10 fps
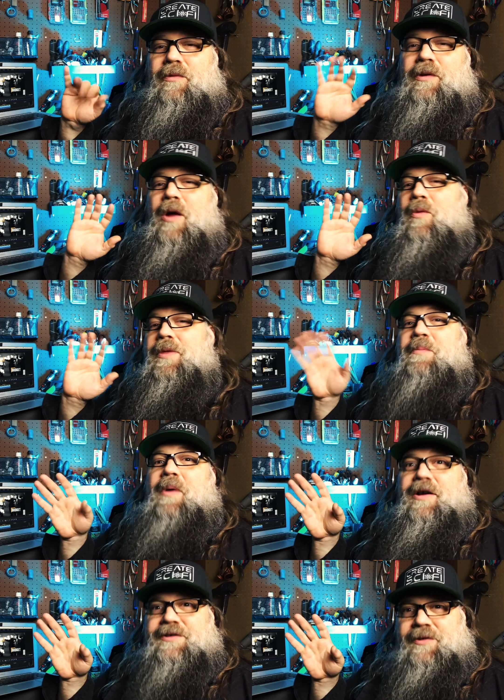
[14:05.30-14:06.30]
you know, with the
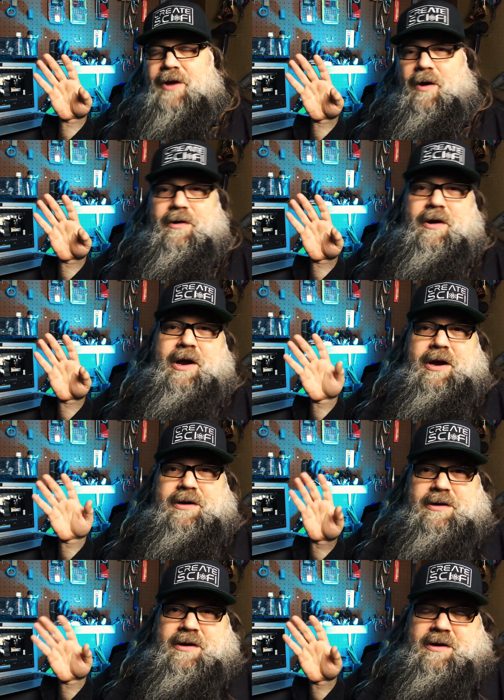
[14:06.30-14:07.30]
boss or the owner.
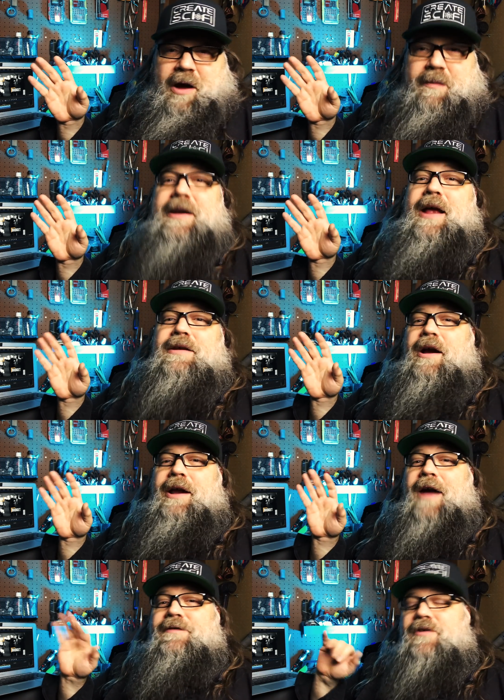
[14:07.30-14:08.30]
You can come in at night
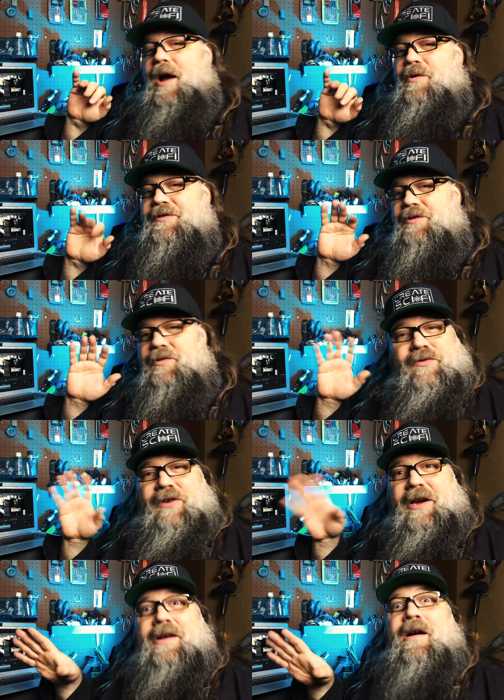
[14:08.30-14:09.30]
after hours and use
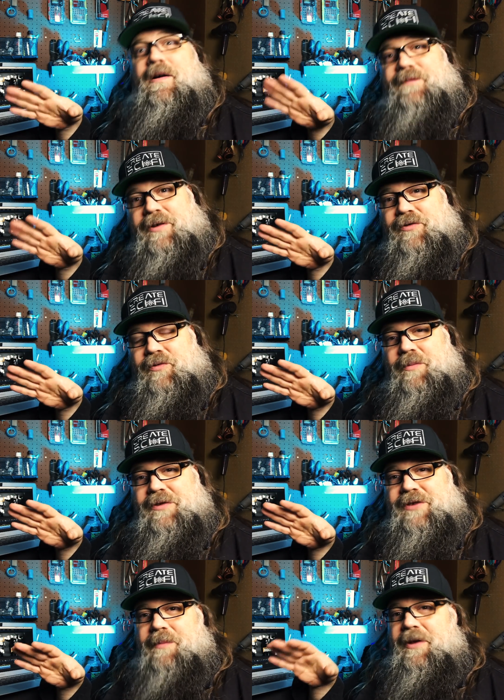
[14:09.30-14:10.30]
like a conference room or
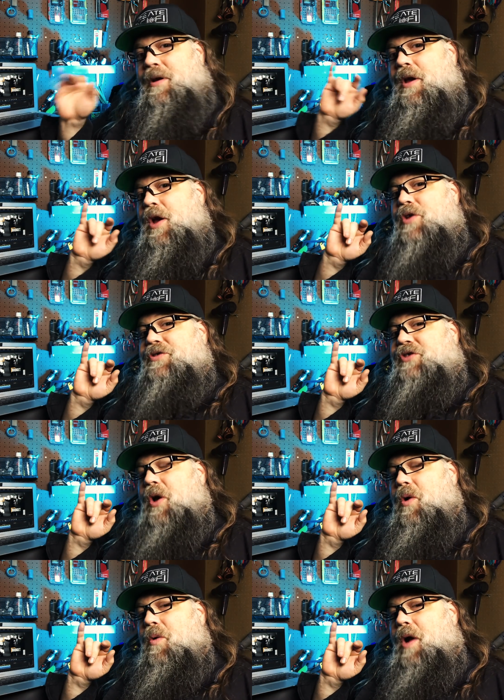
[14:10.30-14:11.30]
something.
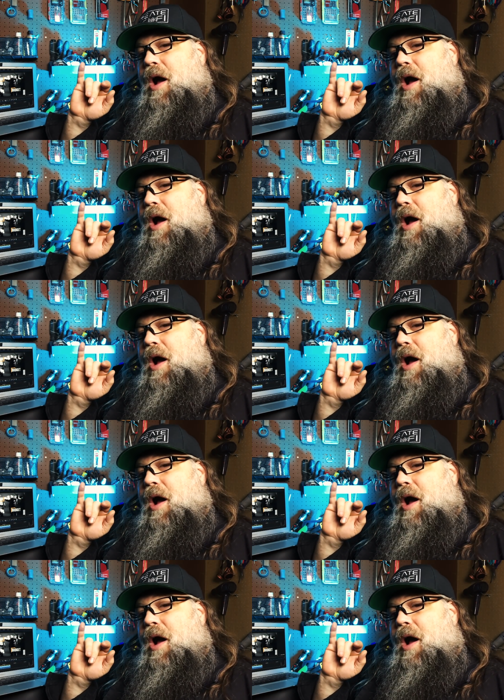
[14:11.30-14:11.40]
So